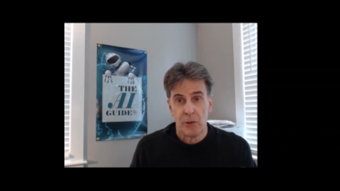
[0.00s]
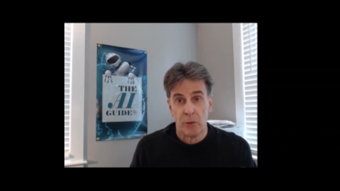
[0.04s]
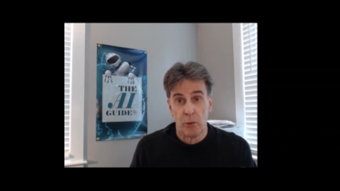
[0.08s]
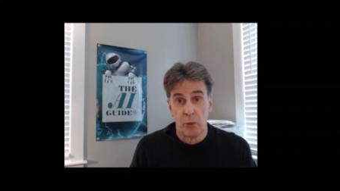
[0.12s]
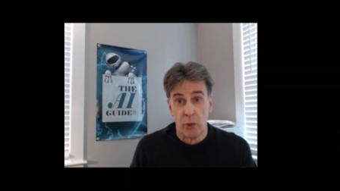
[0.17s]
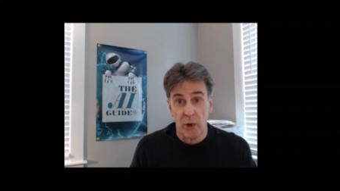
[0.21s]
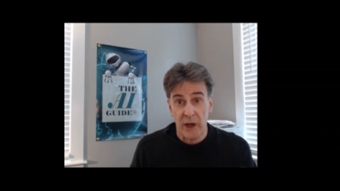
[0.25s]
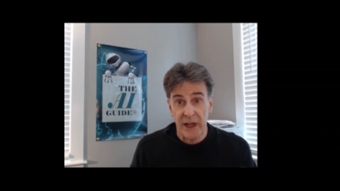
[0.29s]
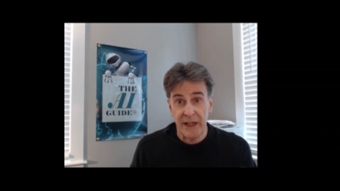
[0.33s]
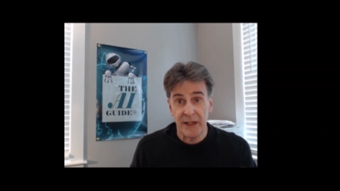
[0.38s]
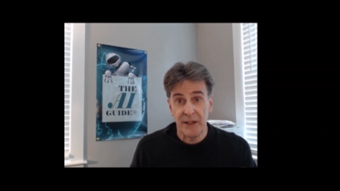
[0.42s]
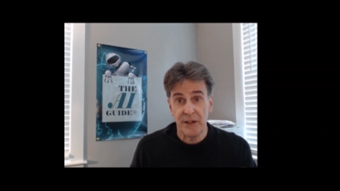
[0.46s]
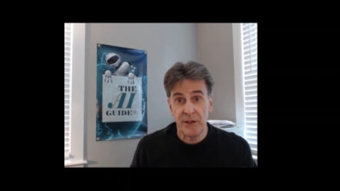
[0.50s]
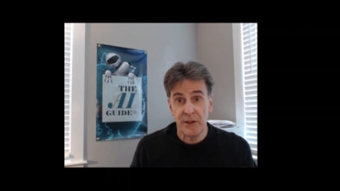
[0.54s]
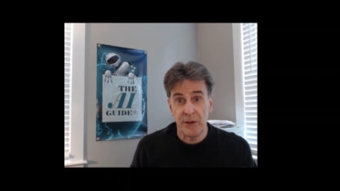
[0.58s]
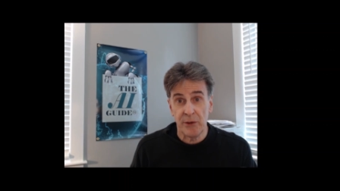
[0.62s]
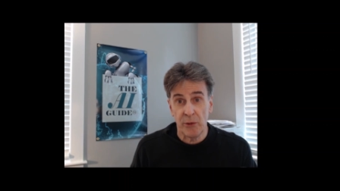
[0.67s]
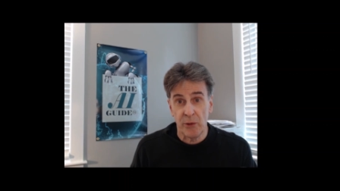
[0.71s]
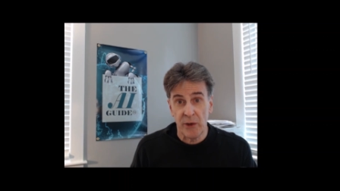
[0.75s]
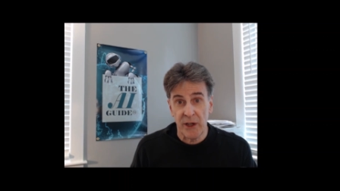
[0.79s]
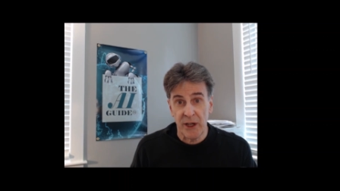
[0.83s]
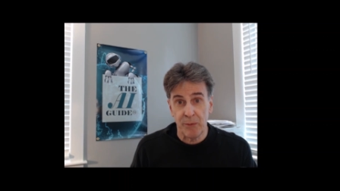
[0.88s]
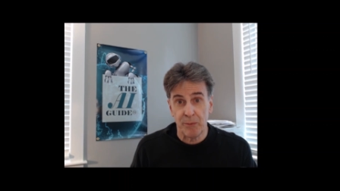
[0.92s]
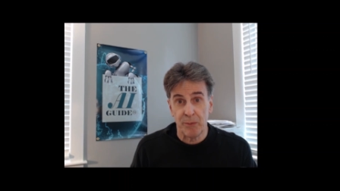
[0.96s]
when do
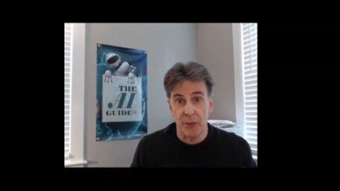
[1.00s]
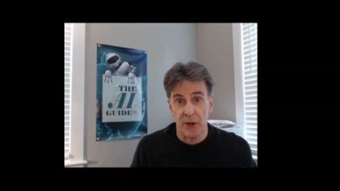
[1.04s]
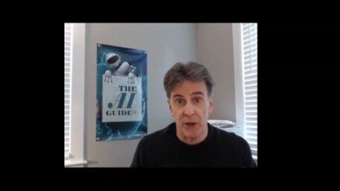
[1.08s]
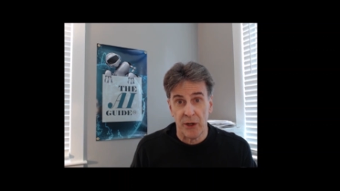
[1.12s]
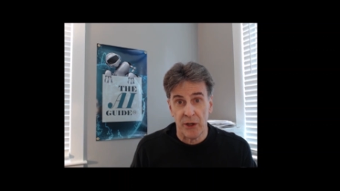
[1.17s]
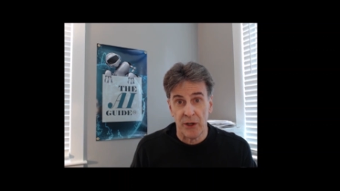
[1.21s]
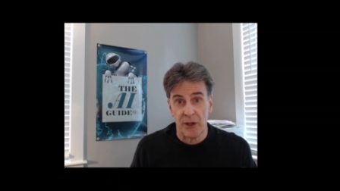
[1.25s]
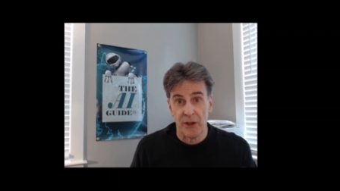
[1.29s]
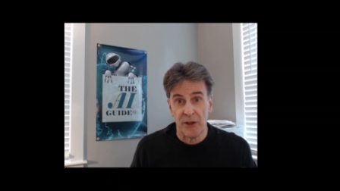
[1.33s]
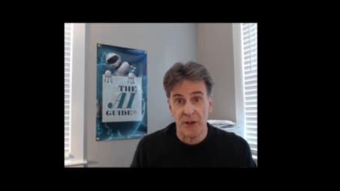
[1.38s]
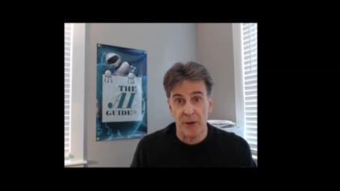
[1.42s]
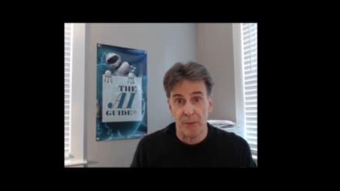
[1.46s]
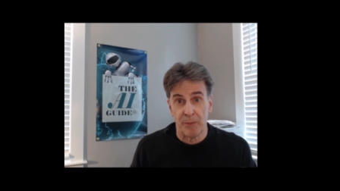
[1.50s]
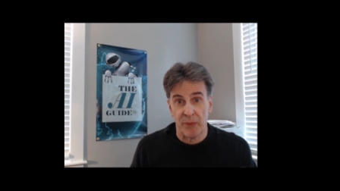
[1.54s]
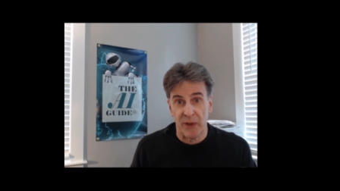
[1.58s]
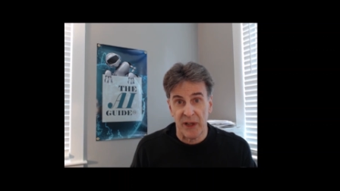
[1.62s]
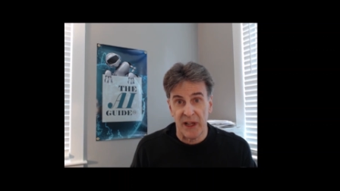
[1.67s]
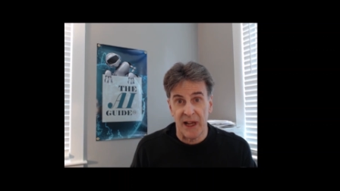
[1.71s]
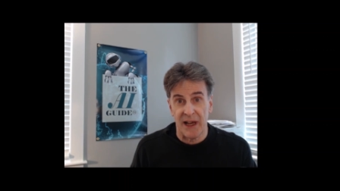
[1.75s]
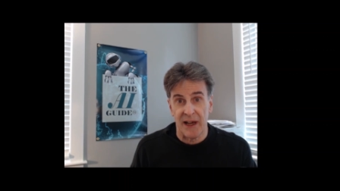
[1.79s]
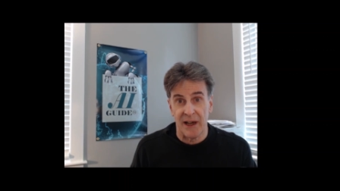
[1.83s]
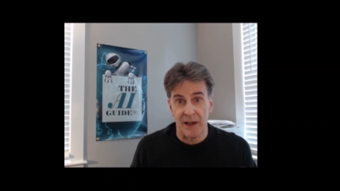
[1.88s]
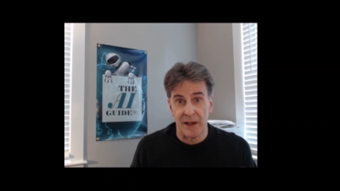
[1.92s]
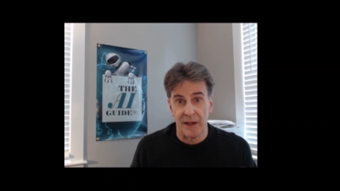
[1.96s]
we pull the
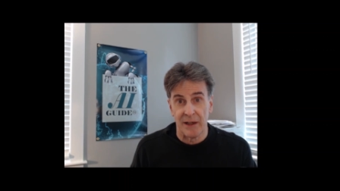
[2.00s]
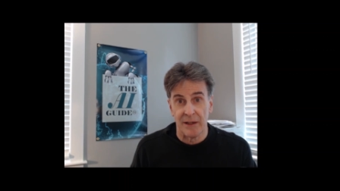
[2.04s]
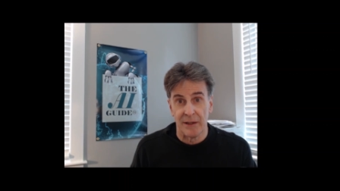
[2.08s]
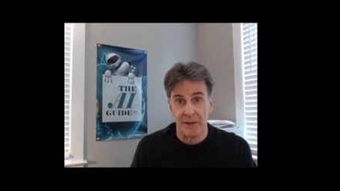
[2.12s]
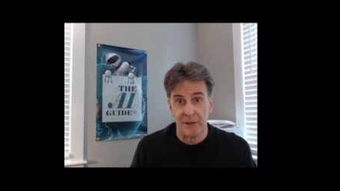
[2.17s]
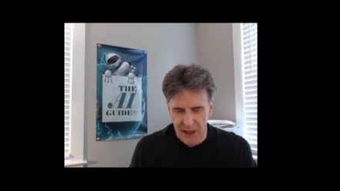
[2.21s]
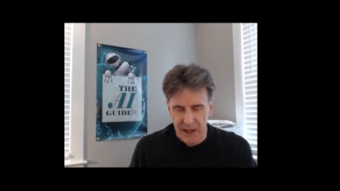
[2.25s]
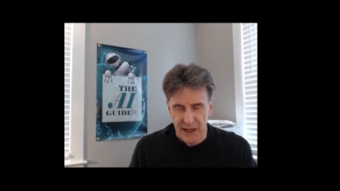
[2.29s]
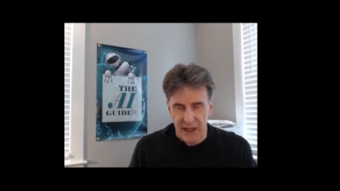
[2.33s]
plug?